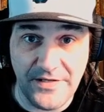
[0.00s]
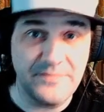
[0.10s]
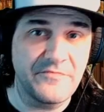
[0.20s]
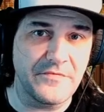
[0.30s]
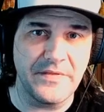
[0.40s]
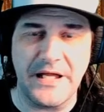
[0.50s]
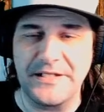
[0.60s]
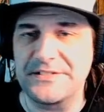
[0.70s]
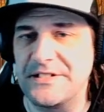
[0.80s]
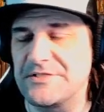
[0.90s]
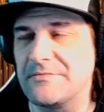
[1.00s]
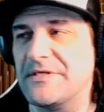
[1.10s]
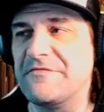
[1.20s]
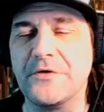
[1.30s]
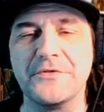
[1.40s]
from the 90s, ladies and gentlemen.
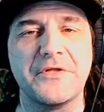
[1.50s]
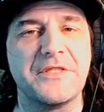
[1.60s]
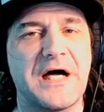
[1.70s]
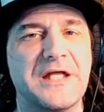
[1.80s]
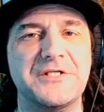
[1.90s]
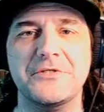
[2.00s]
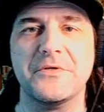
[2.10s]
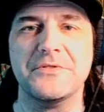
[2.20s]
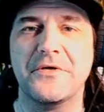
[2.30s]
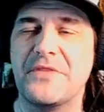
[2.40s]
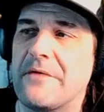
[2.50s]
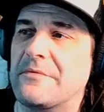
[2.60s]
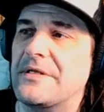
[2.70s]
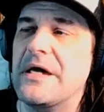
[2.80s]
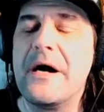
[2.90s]
If you don't know the 90s, you won't know that
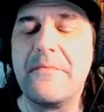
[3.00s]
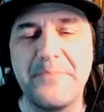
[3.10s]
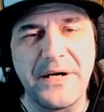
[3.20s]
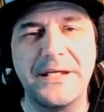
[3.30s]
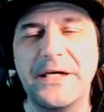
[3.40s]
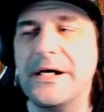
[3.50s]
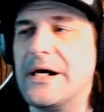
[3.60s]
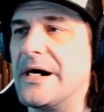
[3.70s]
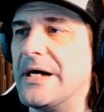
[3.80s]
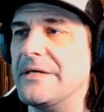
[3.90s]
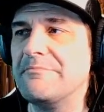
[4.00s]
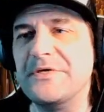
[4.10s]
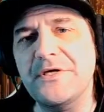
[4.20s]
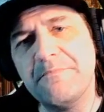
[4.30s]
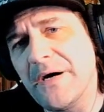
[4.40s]
one. But
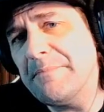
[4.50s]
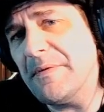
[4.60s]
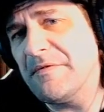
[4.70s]
you pump up the